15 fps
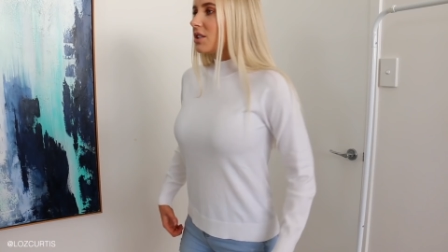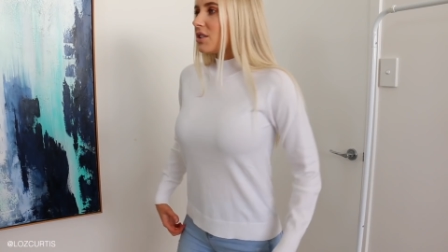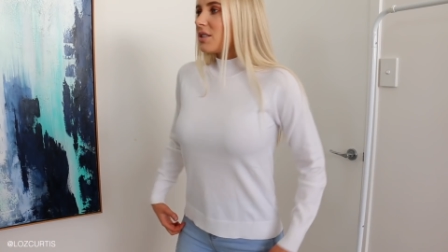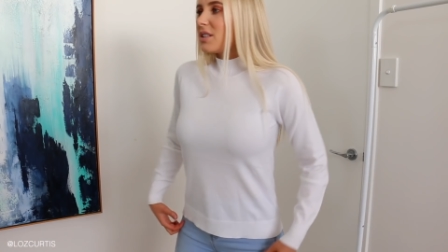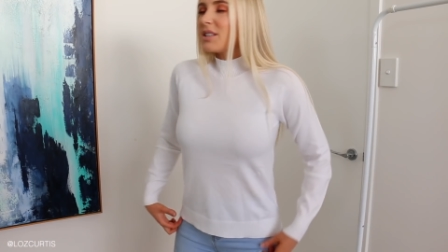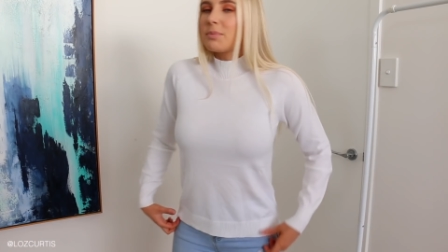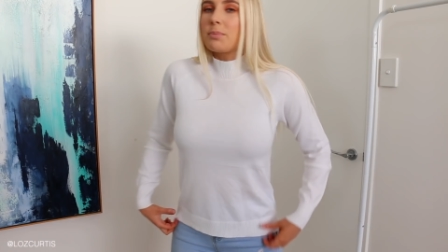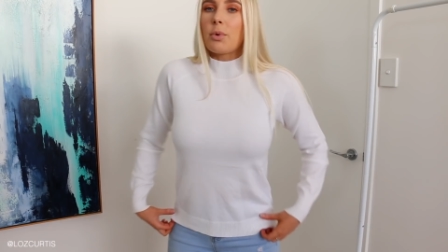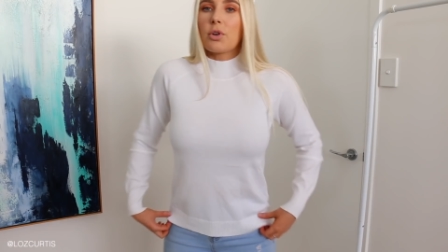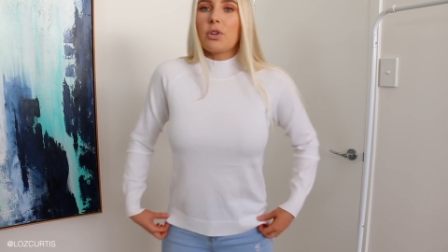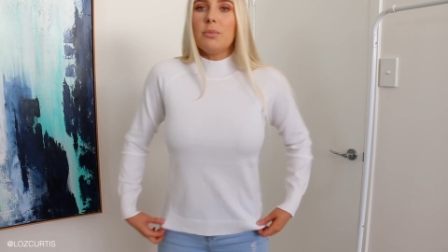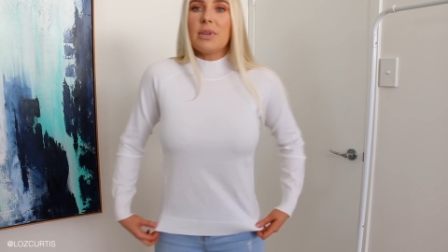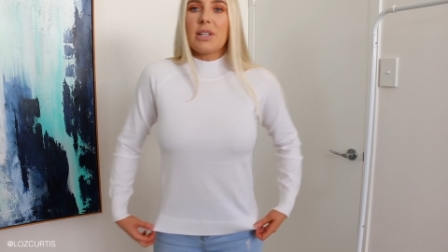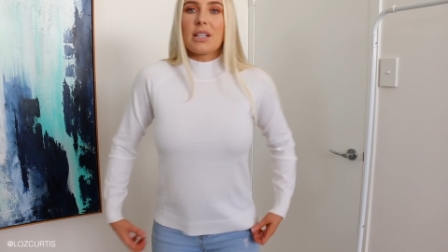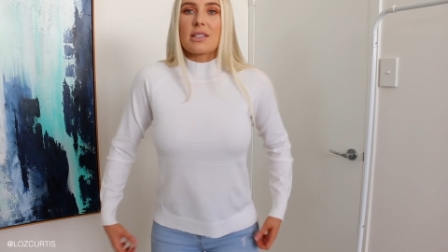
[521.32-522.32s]
just this
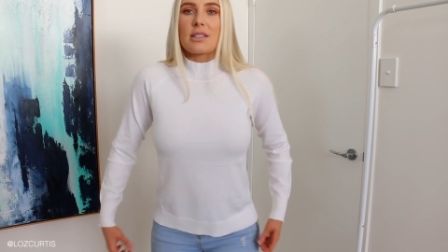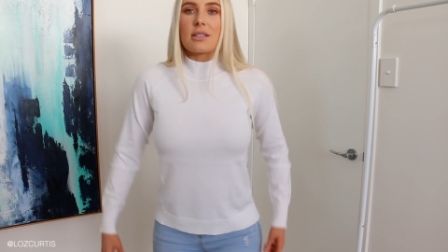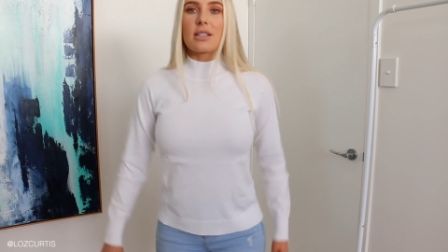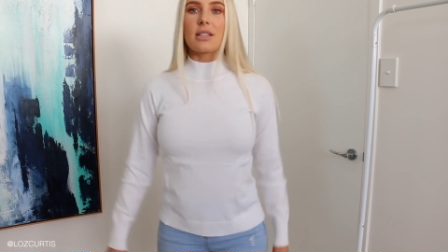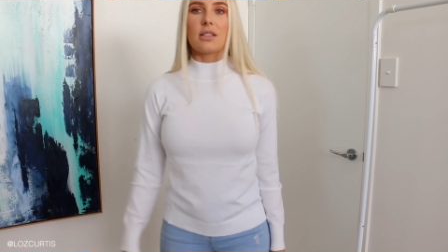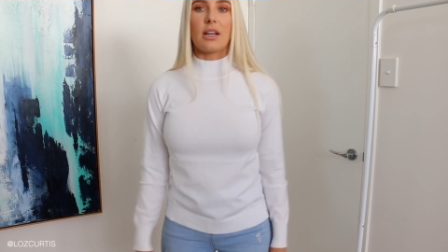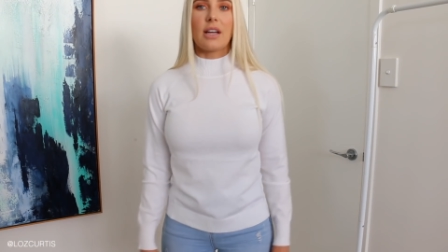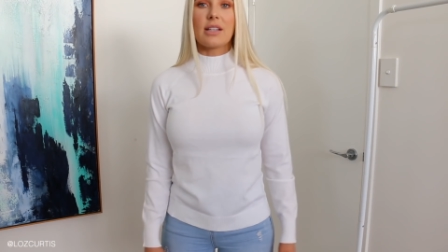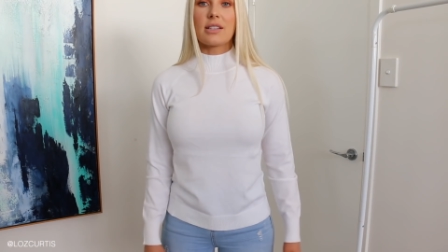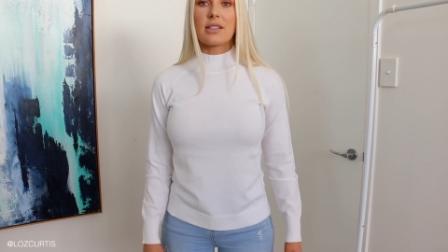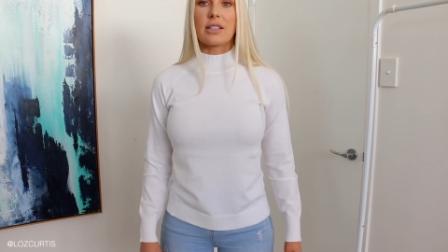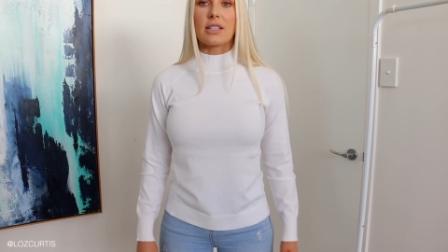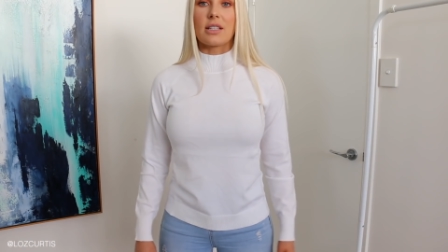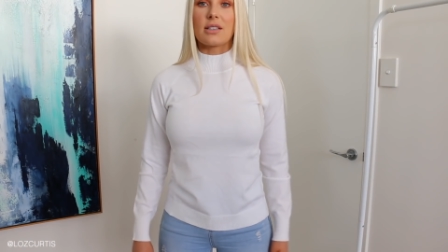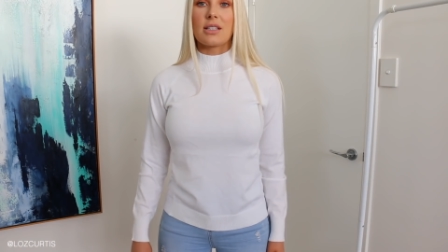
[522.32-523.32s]
bottom bit doesn't sit
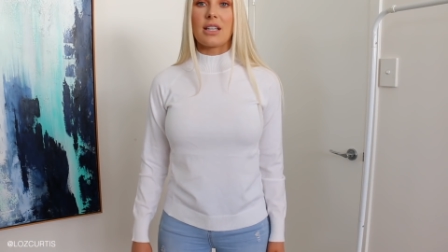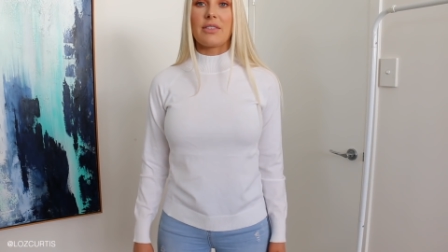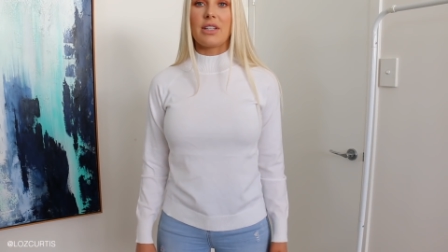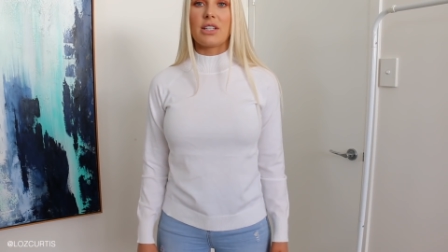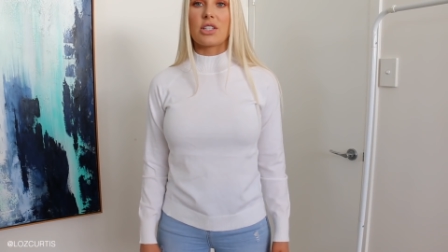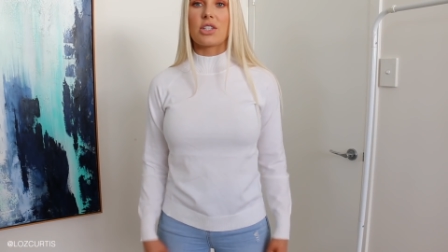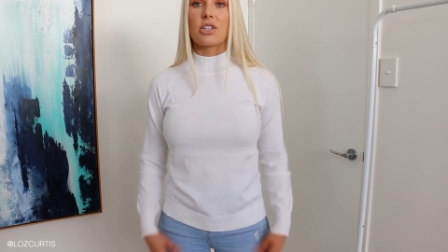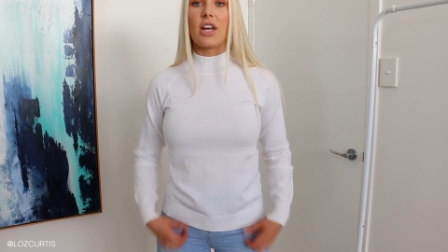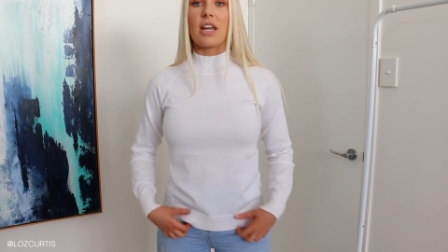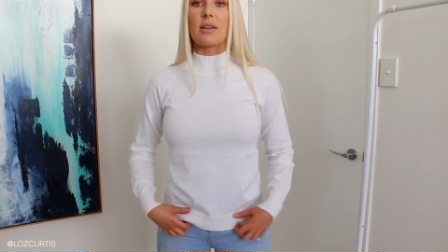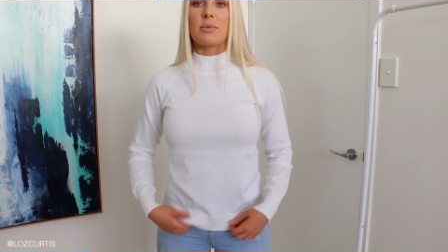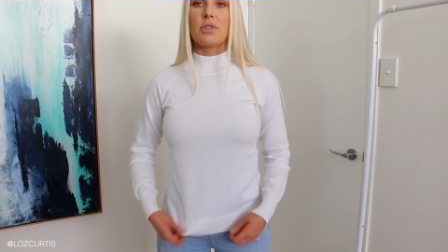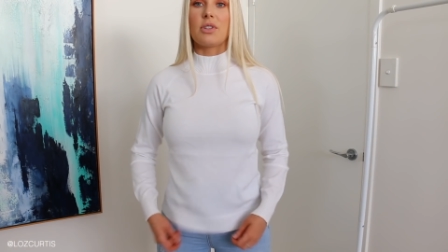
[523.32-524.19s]
nicely. It doesn't have any shape.